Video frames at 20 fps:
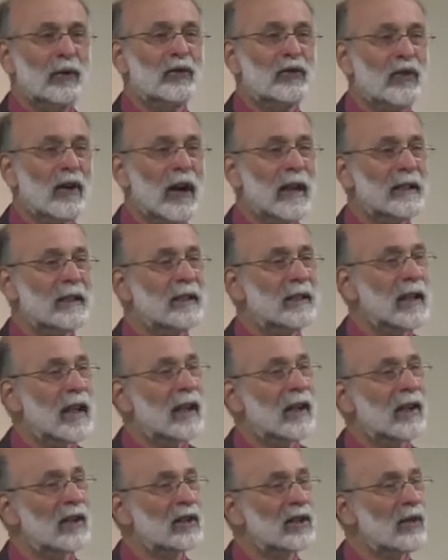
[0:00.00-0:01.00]
who tried to
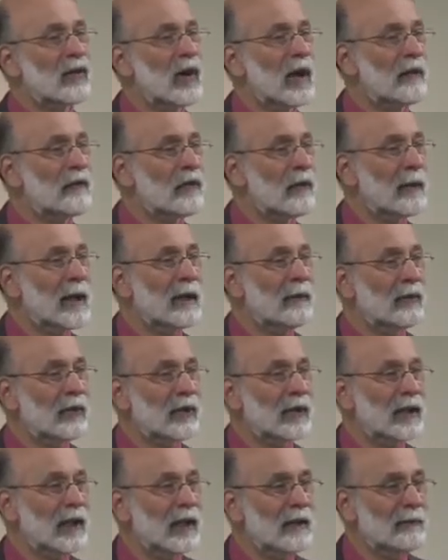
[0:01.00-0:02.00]
take us away from
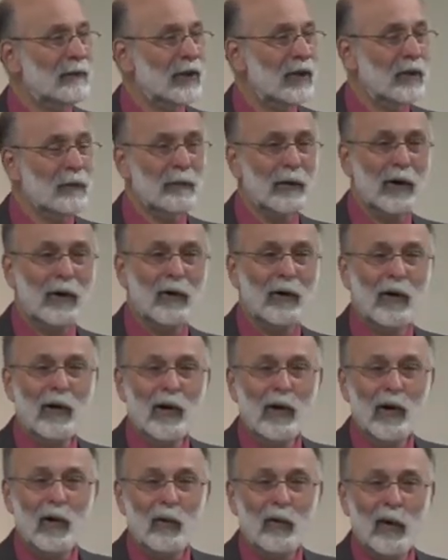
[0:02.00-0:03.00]
Abel and Ann Meeropol
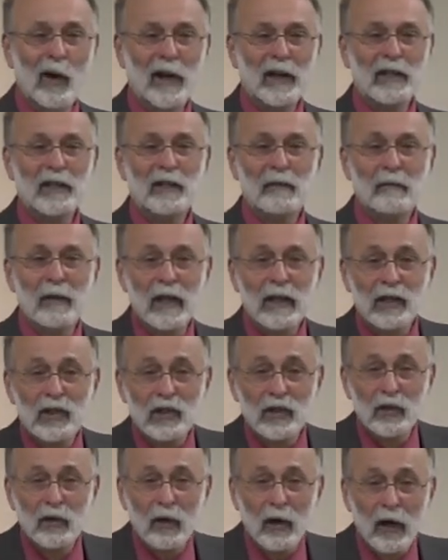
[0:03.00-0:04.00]
wanted to make
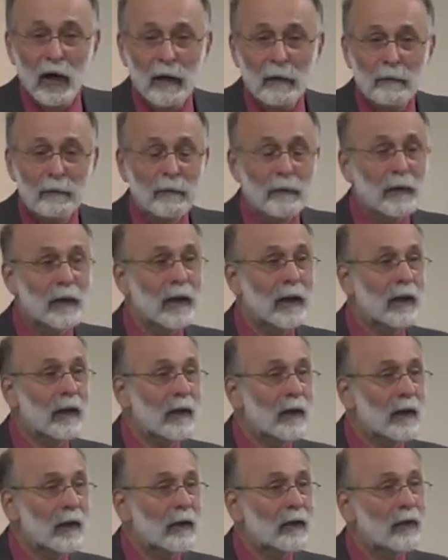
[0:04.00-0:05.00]
sure
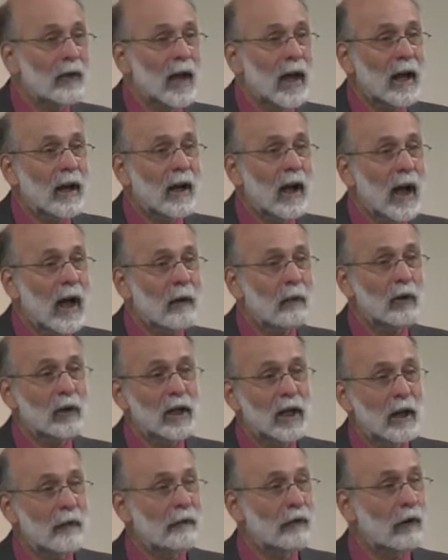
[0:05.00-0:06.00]
that I
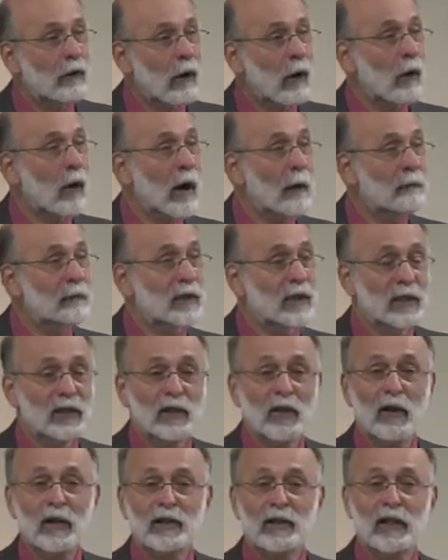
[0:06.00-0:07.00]
would never grow up to
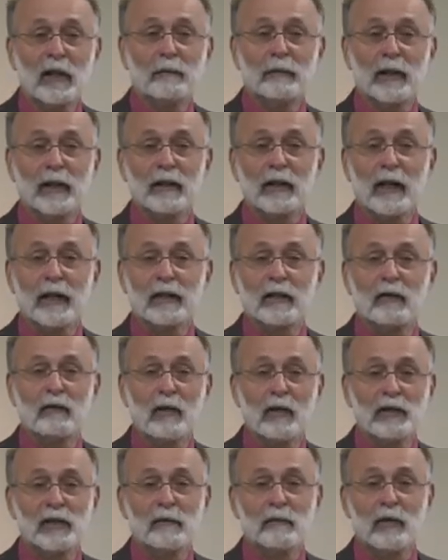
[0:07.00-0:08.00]
start something like the
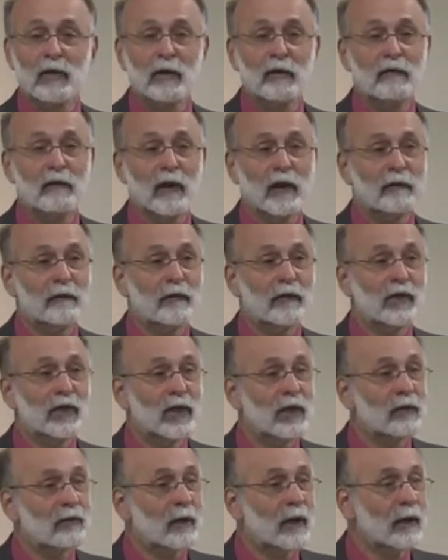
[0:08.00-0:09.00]
Rosenberg Fund for
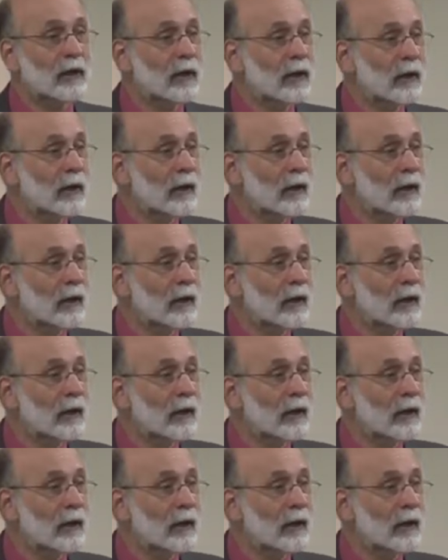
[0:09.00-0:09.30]
Children.